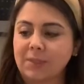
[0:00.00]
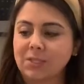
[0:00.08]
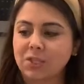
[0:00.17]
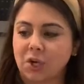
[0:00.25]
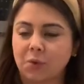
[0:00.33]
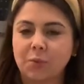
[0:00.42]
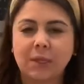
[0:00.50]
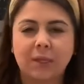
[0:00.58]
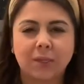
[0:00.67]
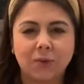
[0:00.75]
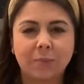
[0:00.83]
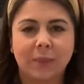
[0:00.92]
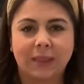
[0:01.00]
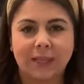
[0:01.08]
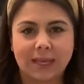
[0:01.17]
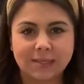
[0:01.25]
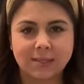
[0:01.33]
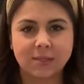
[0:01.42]
start with a little bit
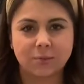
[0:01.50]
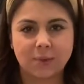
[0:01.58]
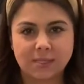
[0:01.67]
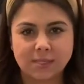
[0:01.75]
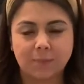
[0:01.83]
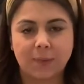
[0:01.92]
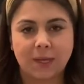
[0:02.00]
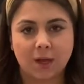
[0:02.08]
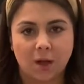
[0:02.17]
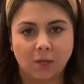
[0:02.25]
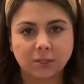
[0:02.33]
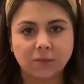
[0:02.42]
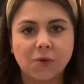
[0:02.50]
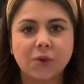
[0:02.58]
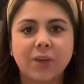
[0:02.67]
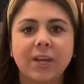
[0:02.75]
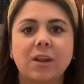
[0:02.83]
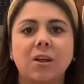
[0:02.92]
less than the recipe calls
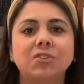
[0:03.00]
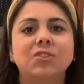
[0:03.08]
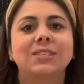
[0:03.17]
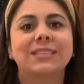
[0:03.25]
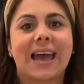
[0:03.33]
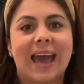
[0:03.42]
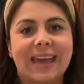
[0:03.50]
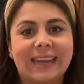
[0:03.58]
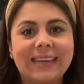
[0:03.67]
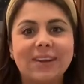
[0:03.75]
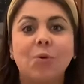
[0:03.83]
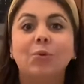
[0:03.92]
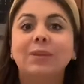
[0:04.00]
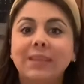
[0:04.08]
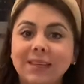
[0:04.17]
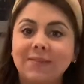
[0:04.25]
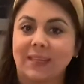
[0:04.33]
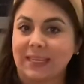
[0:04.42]
for, and I'll just add it
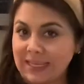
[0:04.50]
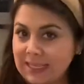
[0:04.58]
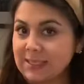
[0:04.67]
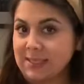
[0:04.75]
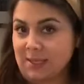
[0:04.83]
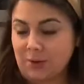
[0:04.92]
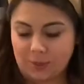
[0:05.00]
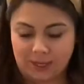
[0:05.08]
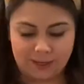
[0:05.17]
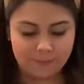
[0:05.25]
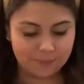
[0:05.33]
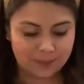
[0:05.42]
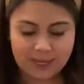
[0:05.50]
only if it needs it, okay?